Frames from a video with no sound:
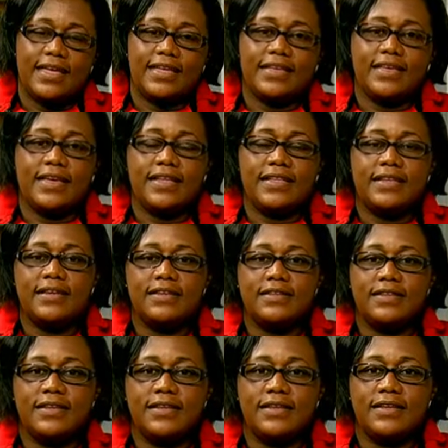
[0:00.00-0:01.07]
I thought
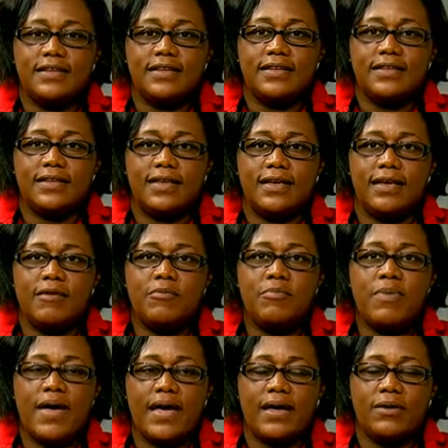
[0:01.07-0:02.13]
the
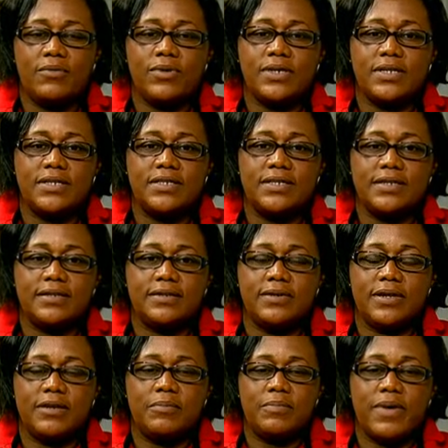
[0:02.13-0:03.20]
impact, I want to deal with
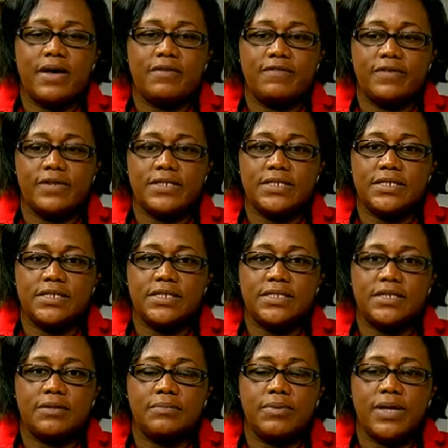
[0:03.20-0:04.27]
the impact first. I think
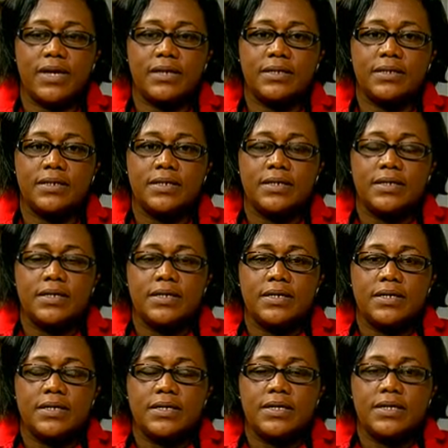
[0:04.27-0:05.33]
the impact
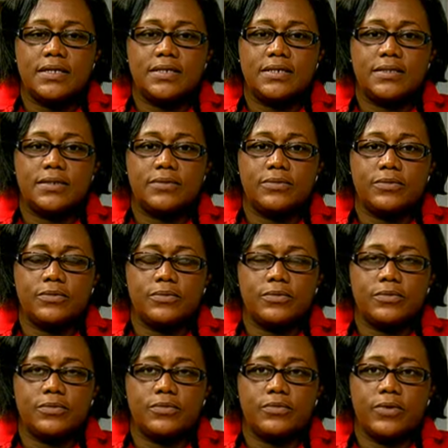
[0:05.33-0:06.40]
is
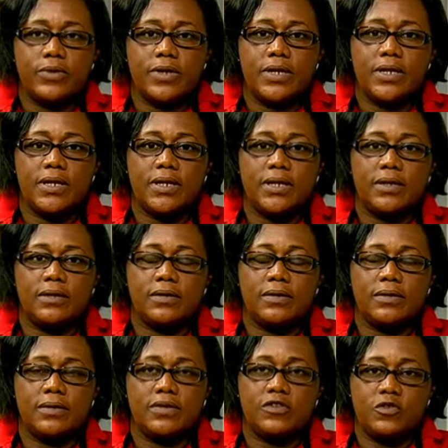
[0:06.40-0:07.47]
really
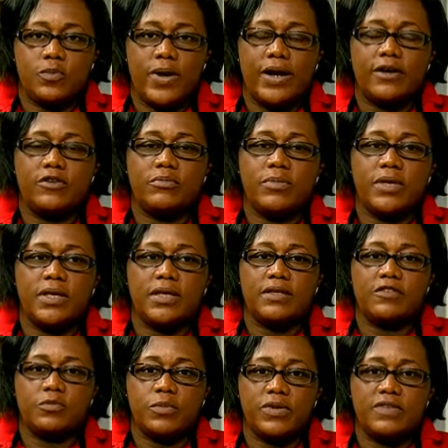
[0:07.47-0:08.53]
inspired me
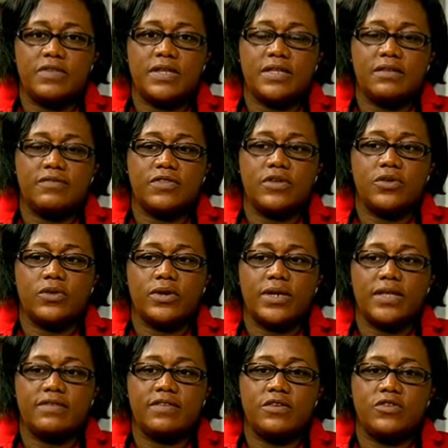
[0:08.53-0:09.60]
as president of the
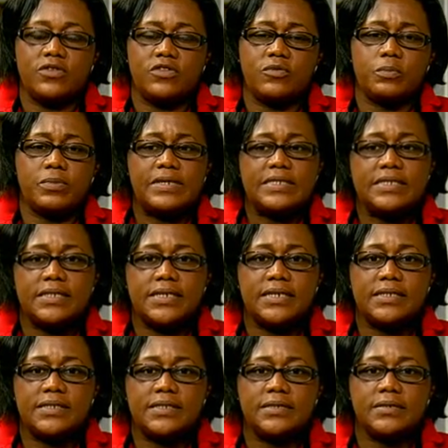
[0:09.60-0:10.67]
organization, as
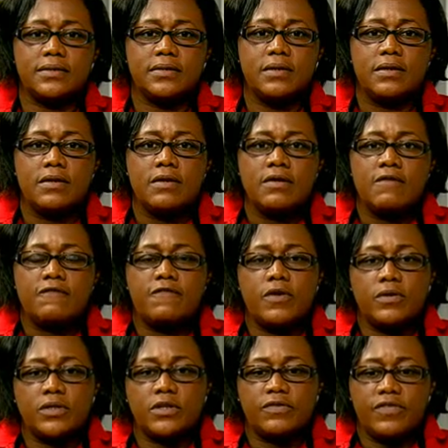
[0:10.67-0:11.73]
president and
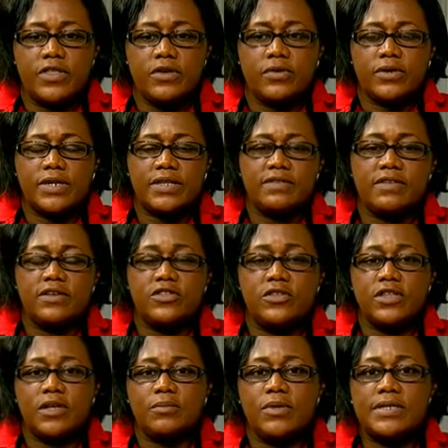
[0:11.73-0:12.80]
founder of the
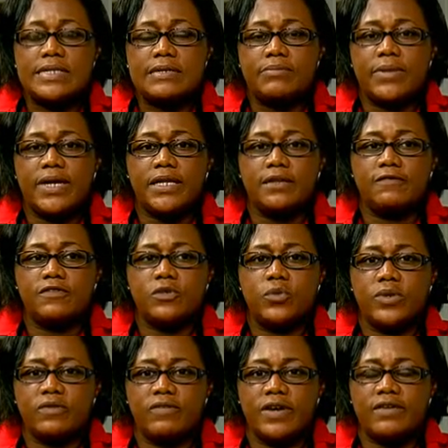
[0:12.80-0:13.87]
organization. I'm into mining for
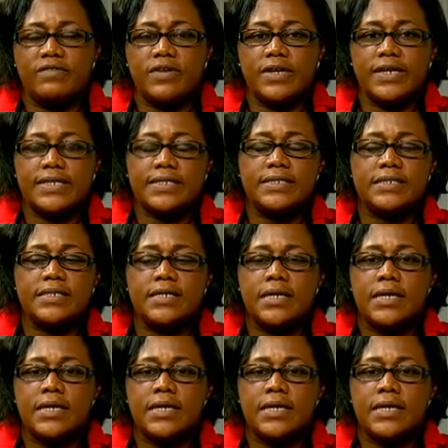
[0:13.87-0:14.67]
25 years.